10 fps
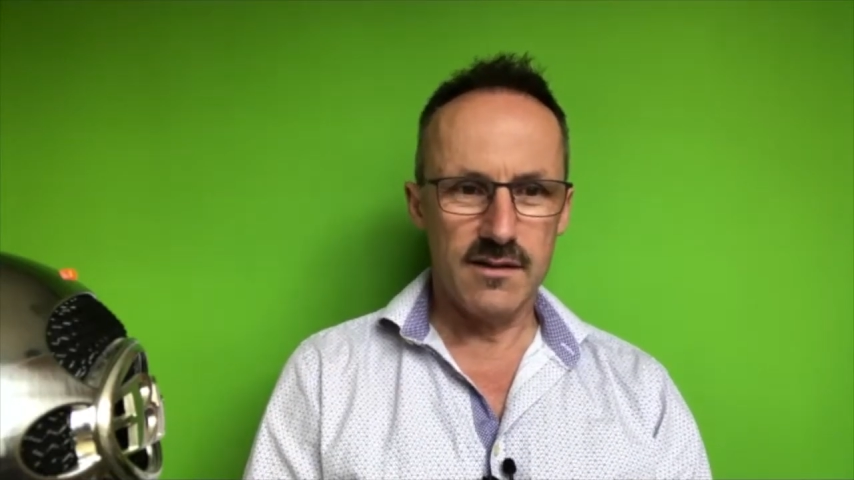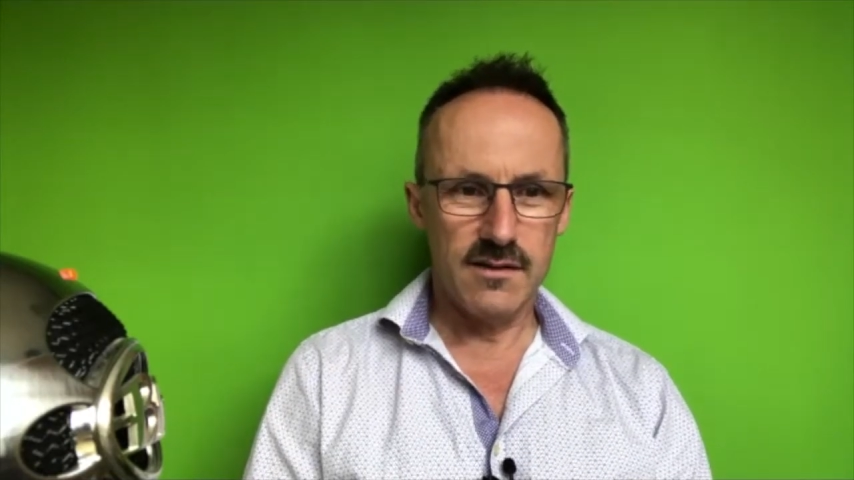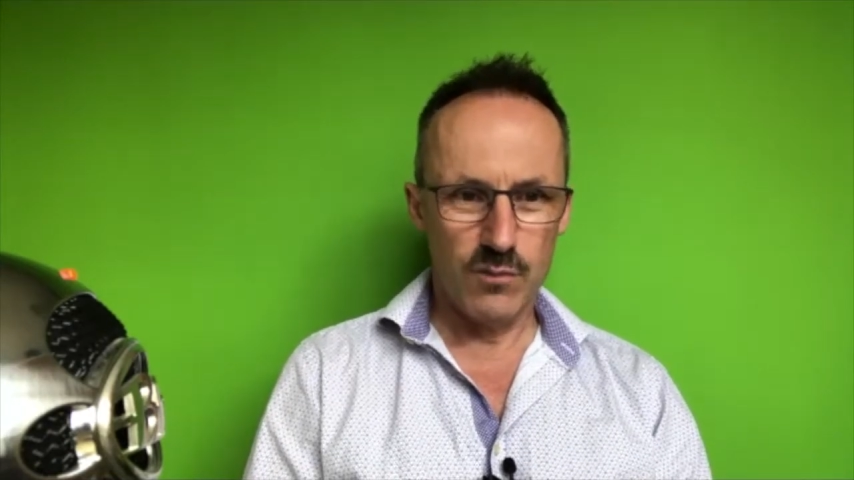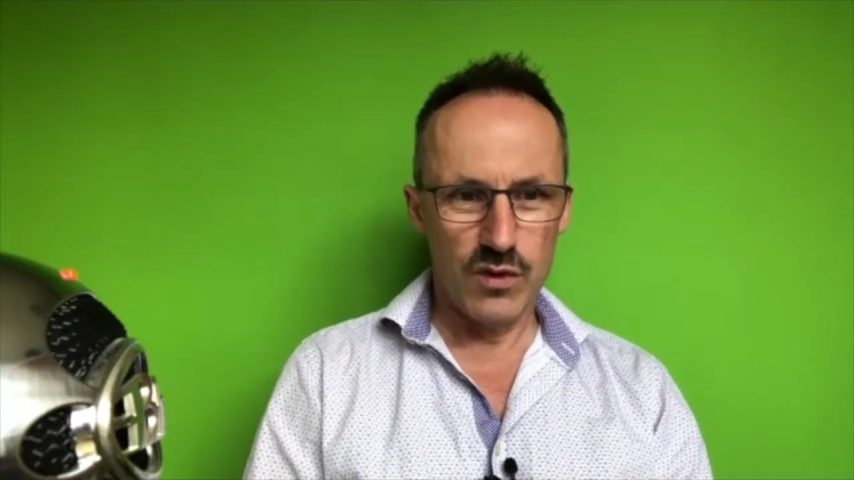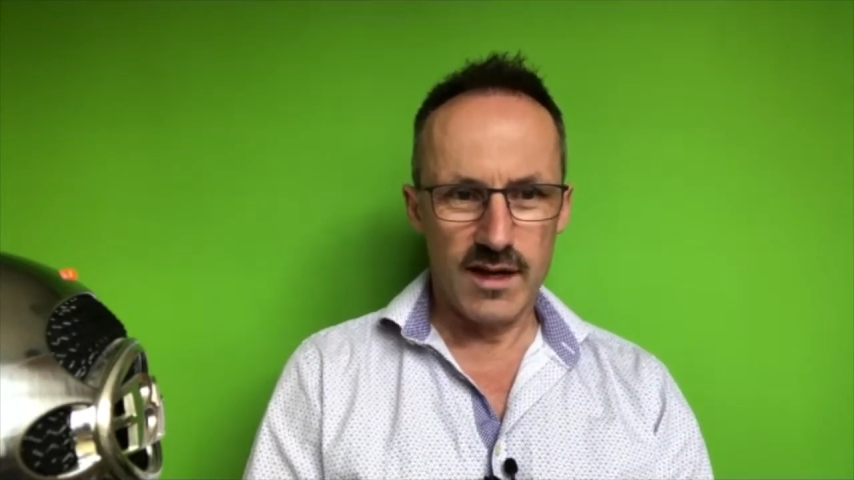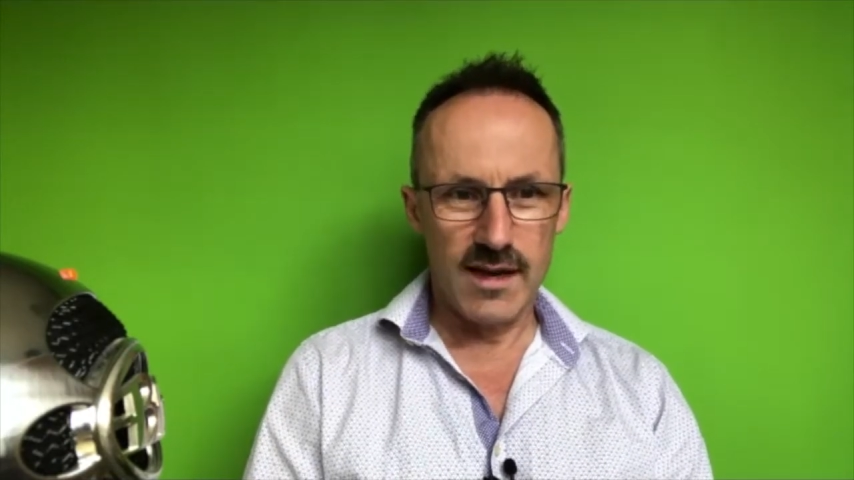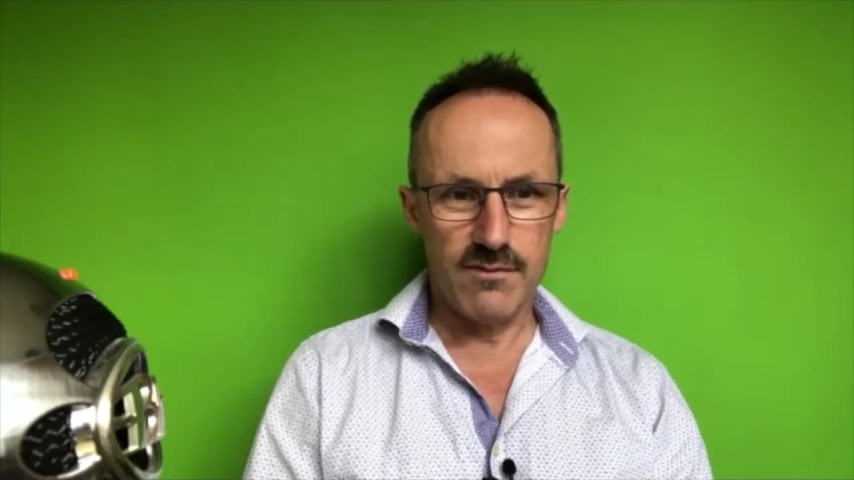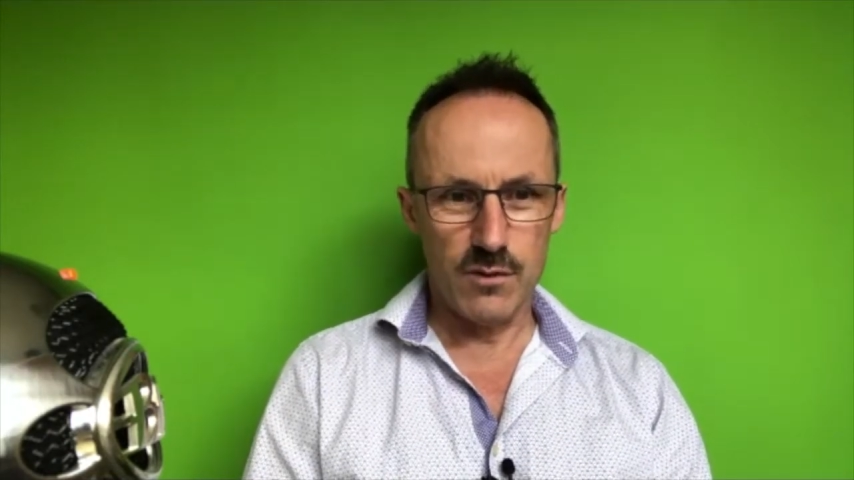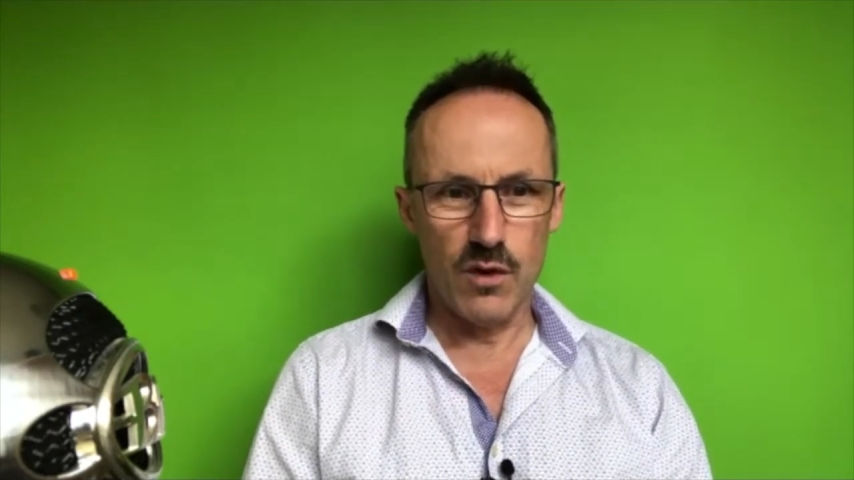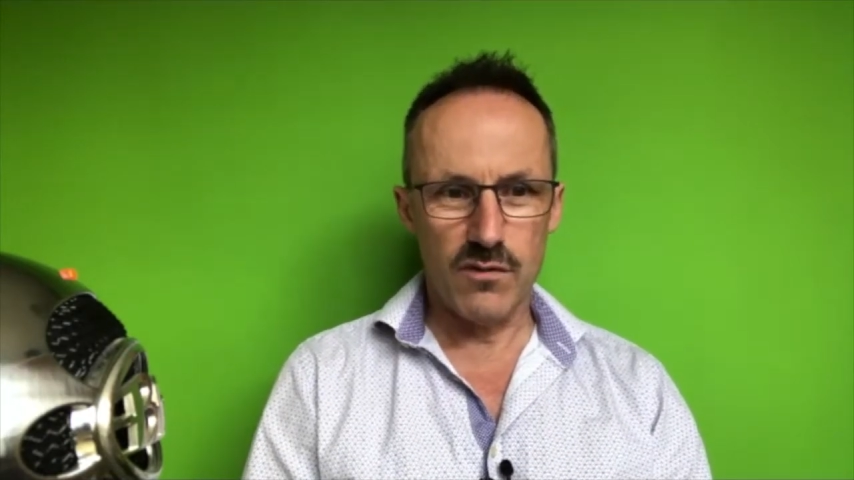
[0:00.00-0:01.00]
and what I have
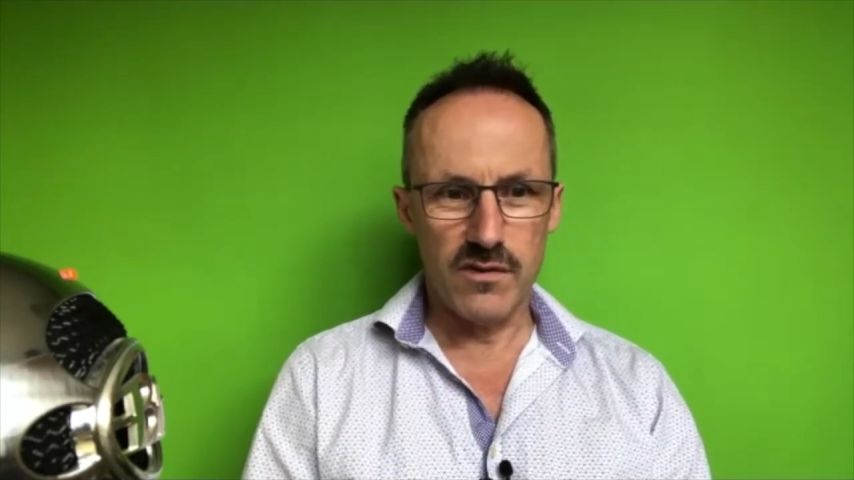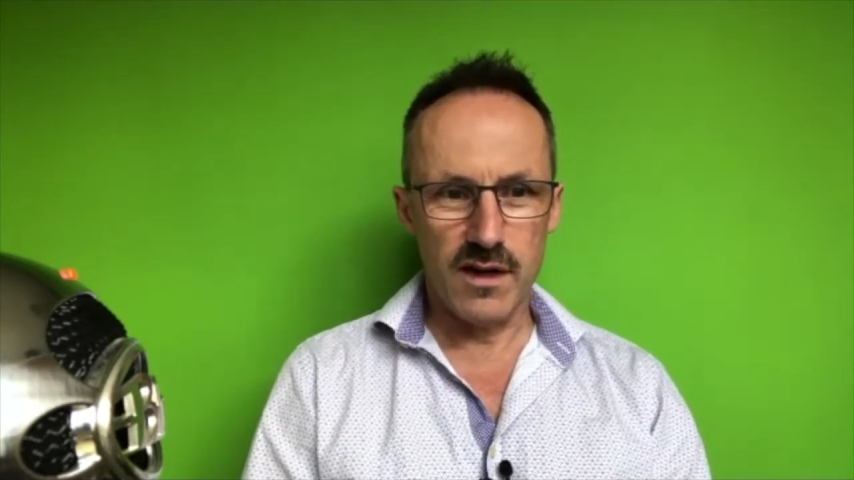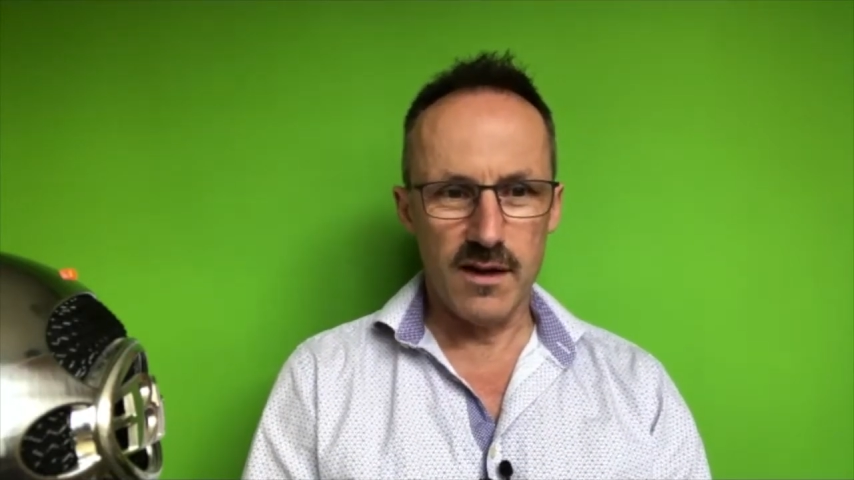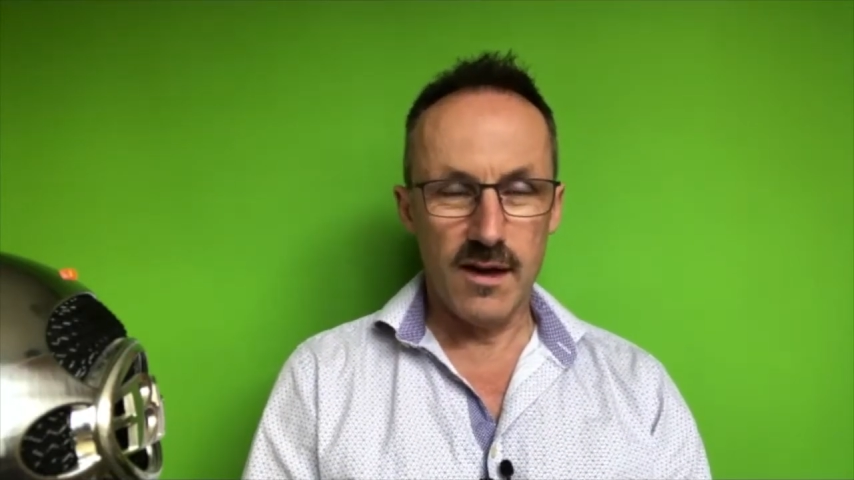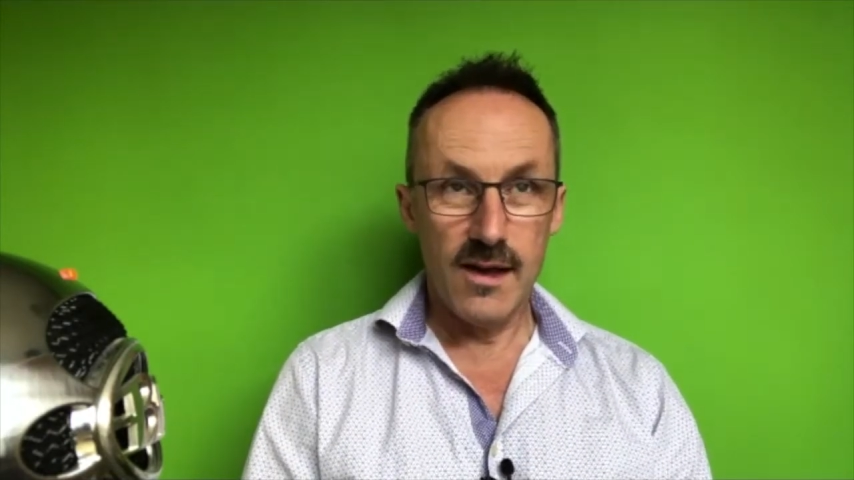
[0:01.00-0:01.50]
to offer?